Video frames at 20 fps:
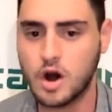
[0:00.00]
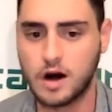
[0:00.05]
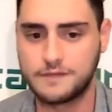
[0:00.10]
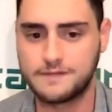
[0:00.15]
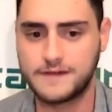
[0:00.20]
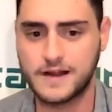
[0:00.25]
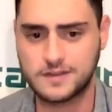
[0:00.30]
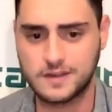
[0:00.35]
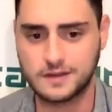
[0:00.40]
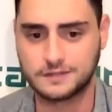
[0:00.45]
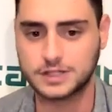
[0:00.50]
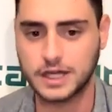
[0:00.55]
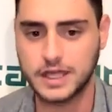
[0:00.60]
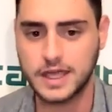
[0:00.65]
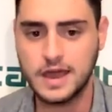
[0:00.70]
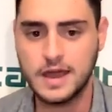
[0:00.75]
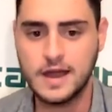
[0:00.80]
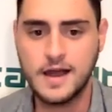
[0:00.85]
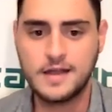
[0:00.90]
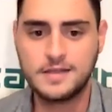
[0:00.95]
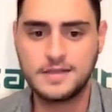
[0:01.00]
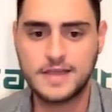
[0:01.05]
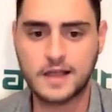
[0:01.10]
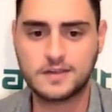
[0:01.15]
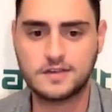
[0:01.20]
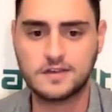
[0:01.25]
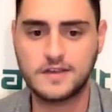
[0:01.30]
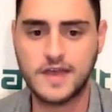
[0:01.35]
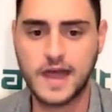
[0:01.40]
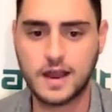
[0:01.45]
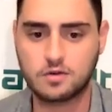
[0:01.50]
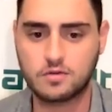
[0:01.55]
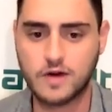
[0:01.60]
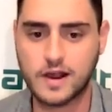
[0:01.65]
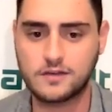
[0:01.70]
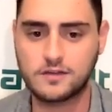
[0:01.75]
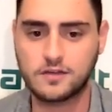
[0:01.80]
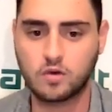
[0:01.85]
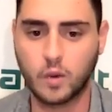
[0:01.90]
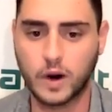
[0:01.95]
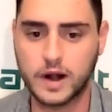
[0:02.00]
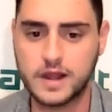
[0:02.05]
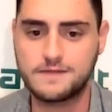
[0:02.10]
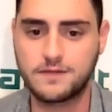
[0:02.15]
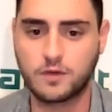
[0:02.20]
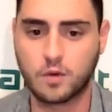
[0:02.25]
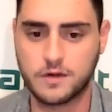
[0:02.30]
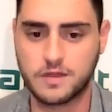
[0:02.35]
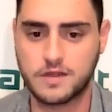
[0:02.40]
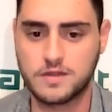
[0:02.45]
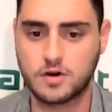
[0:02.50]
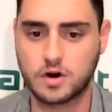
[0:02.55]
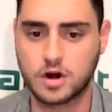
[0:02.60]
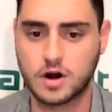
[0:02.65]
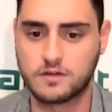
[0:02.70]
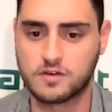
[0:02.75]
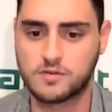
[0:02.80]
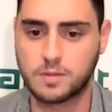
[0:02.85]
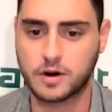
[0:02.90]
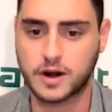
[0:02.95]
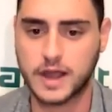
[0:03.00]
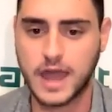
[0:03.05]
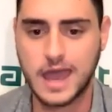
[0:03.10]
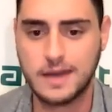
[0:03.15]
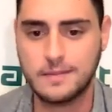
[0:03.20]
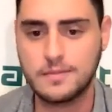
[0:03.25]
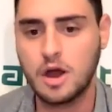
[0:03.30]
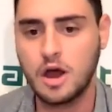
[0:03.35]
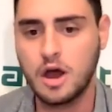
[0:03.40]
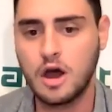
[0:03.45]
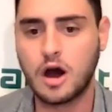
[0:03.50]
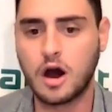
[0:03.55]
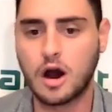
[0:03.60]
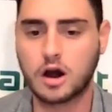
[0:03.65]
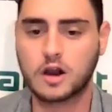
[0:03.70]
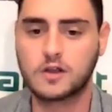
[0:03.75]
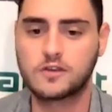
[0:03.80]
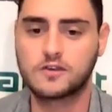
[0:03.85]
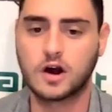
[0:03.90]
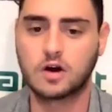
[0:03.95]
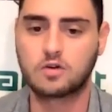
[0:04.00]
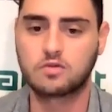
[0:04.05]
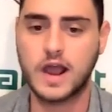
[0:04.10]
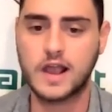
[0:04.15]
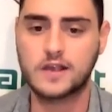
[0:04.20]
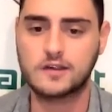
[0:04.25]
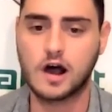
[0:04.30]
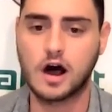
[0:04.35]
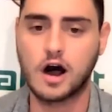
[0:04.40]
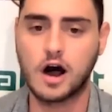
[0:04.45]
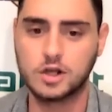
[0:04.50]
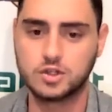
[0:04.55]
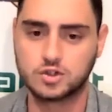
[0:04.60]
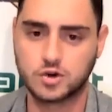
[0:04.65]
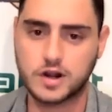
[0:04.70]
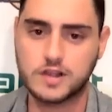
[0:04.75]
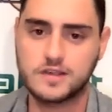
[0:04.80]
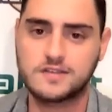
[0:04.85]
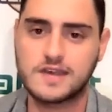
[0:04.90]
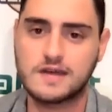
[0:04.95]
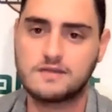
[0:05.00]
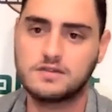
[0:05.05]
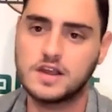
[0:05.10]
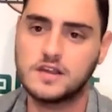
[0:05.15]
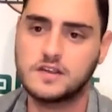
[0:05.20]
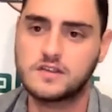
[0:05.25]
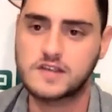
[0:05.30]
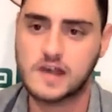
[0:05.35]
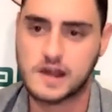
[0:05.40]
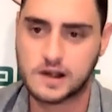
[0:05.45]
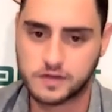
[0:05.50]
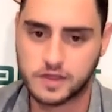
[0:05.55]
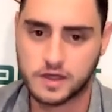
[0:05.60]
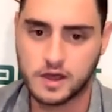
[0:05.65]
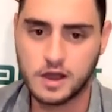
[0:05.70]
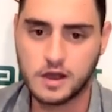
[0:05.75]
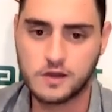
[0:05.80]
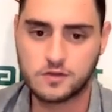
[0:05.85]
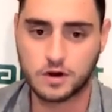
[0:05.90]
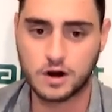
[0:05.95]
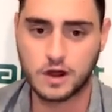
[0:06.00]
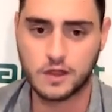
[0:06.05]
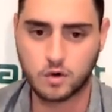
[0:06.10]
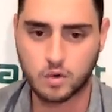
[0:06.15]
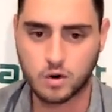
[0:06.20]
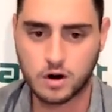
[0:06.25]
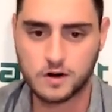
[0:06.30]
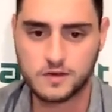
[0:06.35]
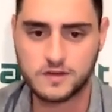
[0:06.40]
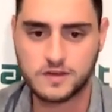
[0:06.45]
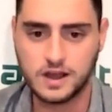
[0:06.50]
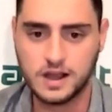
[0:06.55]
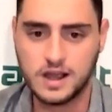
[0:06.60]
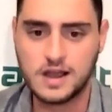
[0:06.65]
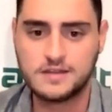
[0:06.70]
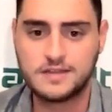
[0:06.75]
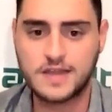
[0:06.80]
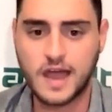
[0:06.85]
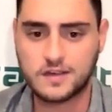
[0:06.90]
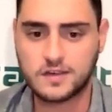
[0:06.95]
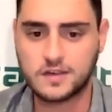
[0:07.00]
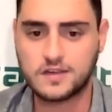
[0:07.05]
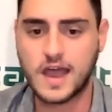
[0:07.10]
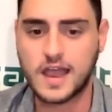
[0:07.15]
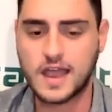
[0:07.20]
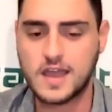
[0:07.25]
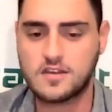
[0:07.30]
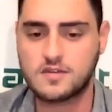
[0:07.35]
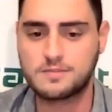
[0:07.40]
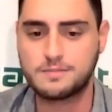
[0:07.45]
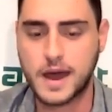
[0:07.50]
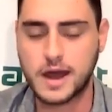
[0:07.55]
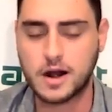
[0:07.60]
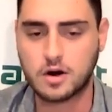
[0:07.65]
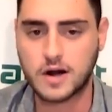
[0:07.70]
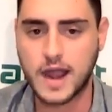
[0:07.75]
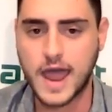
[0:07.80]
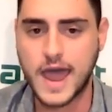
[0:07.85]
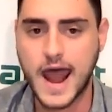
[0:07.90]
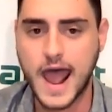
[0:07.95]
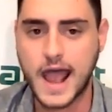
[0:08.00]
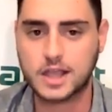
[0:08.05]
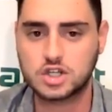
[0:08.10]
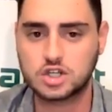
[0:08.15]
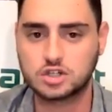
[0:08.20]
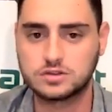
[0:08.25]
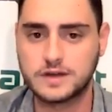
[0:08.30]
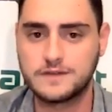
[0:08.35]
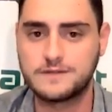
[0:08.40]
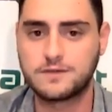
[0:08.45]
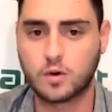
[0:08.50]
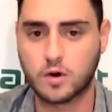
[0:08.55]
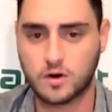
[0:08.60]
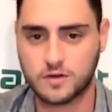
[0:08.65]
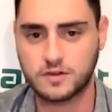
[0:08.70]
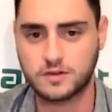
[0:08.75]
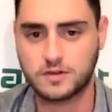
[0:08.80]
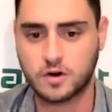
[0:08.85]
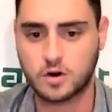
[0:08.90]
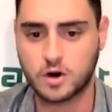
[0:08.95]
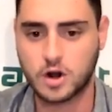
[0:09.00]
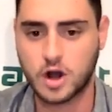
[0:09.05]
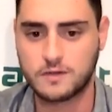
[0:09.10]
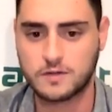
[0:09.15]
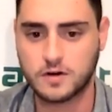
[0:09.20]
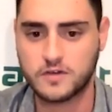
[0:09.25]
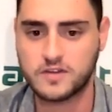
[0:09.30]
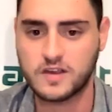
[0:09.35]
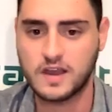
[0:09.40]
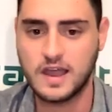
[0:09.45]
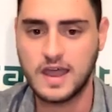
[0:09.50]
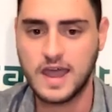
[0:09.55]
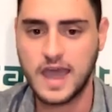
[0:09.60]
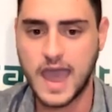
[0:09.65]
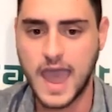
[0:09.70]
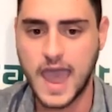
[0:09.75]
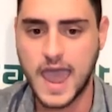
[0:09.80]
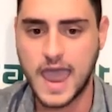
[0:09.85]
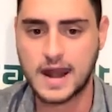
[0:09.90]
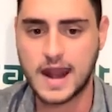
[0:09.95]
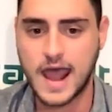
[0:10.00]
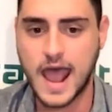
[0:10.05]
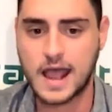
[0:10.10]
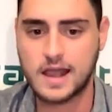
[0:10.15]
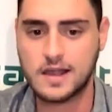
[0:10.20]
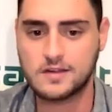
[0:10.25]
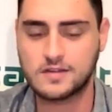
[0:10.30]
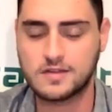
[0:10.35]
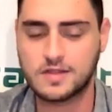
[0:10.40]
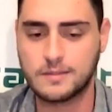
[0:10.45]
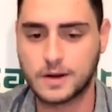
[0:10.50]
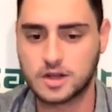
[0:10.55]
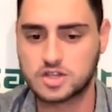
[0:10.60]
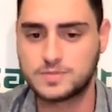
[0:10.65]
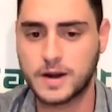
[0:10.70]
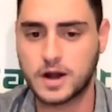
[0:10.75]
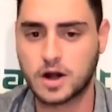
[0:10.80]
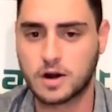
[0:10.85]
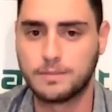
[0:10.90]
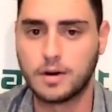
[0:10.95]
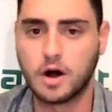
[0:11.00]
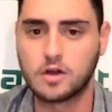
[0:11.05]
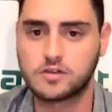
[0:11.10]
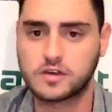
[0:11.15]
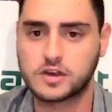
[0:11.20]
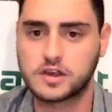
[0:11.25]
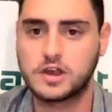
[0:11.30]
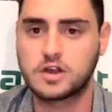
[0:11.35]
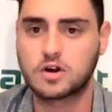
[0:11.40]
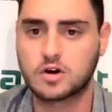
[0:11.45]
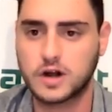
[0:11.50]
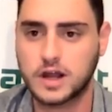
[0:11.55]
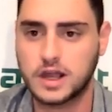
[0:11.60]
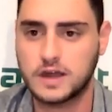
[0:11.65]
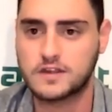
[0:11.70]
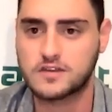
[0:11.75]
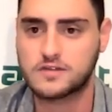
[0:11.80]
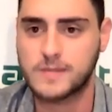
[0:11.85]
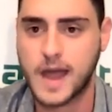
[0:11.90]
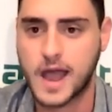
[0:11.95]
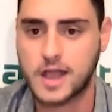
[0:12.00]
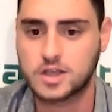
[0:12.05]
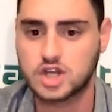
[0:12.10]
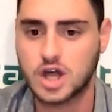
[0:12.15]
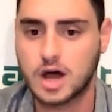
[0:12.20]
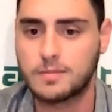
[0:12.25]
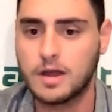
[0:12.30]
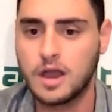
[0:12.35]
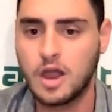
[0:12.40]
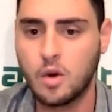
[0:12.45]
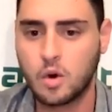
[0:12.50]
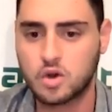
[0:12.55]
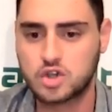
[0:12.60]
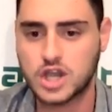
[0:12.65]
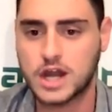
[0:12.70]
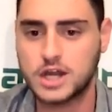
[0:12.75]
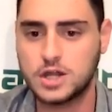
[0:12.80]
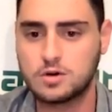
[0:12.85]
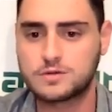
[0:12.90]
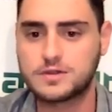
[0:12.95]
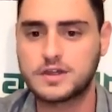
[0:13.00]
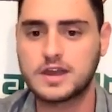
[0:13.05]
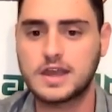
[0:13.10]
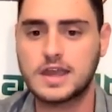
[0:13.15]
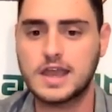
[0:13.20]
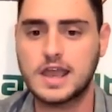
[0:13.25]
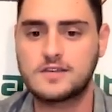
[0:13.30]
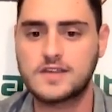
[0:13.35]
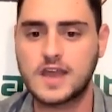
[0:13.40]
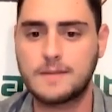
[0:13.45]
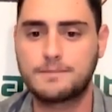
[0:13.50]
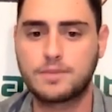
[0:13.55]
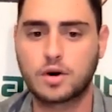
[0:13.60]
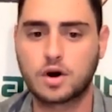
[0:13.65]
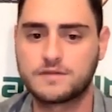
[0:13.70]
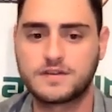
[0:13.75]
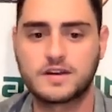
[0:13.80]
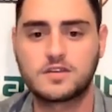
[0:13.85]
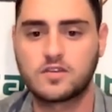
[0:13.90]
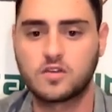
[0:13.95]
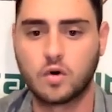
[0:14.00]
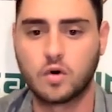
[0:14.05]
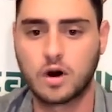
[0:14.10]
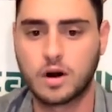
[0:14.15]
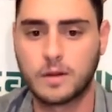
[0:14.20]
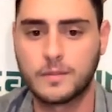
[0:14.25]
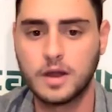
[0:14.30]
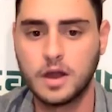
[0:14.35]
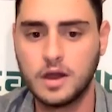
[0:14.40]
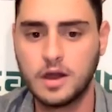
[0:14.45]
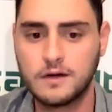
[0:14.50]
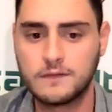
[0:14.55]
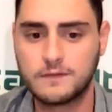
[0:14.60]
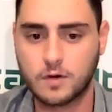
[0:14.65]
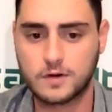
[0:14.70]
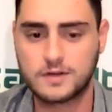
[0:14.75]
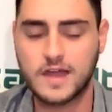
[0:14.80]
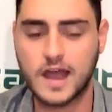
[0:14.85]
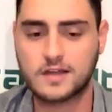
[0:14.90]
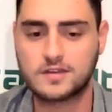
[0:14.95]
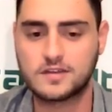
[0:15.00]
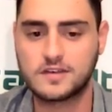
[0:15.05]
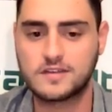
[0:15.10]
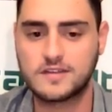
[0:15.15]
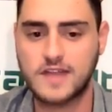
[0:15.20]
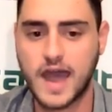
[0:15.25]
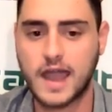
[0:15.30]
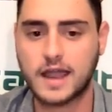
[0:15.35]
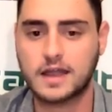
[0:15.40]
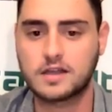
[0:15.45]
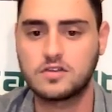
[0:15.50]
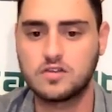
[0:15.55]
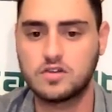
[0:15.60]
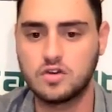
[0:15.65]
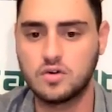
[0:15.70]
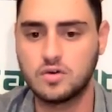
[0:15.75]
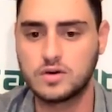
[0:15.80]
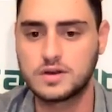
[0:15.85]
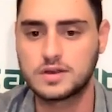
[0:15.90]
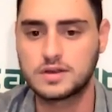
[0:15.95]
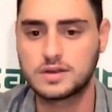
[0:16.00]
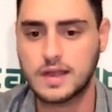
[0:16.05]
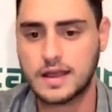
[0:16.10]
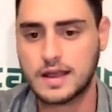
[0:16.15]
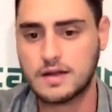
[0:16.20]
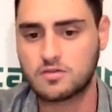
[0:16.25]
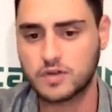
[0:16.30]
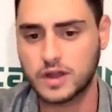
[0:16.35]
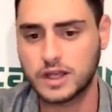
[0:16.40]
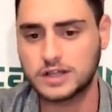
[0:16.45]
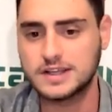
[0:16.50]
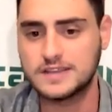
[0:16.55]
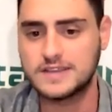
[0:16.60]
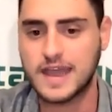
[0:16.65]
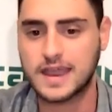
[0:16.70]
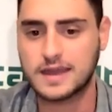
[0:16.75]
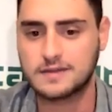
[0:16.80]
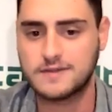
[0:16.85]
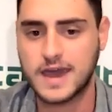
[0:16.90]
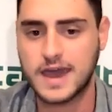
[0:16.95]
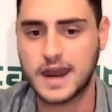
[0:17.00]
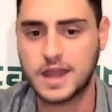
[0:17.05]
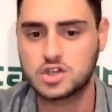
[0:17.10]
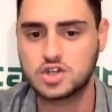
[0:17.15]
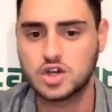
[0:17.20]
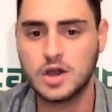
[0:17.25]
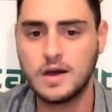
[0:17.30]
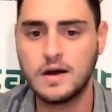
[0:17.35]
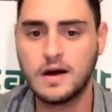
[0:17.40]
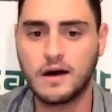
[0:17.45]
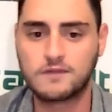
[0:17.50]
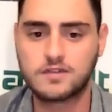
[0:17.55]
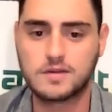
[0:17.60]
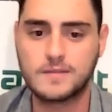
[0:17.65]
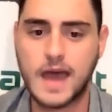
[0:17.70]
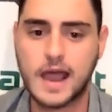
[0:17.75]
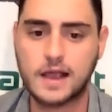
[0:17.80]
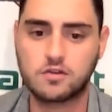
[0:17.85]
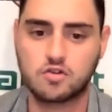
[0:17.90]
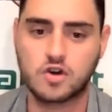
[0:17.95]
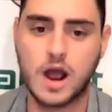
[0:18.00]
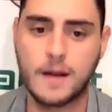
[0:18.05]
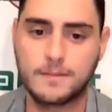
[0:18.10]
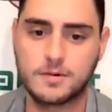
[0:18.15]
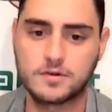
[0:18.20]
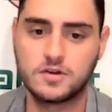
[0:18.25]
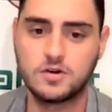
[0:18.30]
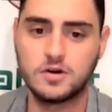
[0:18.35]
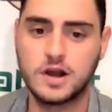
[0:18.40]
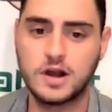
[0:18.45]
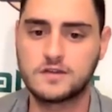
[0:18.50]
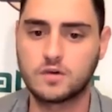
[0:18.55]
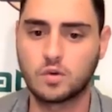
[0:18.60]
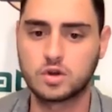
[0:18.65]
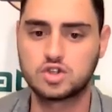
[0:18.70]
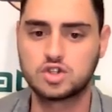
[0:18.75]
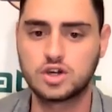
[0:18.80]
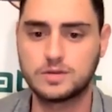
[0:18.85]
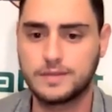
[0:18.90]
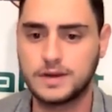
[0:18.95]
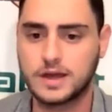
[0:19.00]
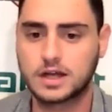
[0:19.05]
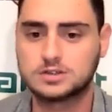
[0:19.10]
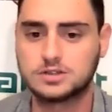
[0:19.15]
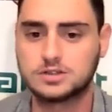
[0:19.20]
offensively. Texas Tech ranks 24th in turnovers per game. Arkansas ranks 176th. So in other words, Texas Tech is better at actually forcing turnovers and has the much better ball security in this matchup, which I do think is a perfect storm for Texas Tech to really take advantage of some extra opportunities in what should be